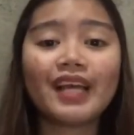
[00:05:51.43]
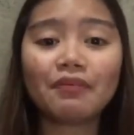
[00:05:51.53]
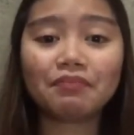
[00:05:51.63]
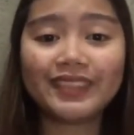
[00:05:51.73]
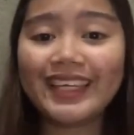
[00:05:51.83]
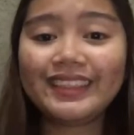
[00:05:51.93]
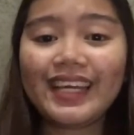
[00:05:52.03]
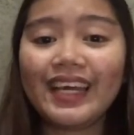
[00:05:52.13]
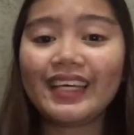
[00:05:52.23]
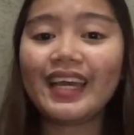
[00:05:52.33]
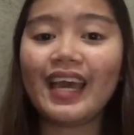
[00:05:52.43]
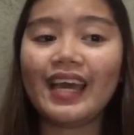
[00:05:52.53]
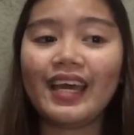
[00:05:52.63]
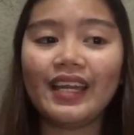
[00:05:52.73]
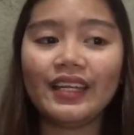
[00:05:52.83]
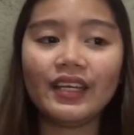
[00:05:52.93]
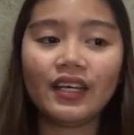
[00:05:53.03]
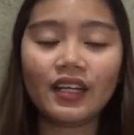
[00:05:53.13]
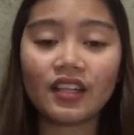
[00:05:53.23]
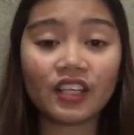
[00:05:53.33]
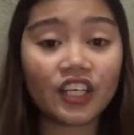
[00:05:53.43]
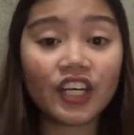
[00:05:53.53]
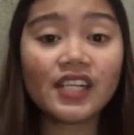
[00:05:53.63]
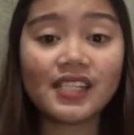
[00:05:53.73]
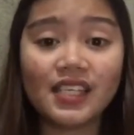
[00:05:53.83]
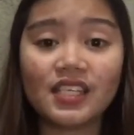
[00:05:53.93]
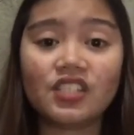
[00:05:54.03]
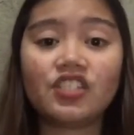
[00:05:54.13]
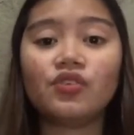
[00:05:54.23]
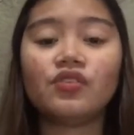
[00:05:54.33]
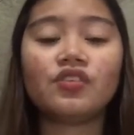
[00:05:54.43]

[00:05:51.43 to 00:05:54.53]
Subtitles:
updating, and the currency issues.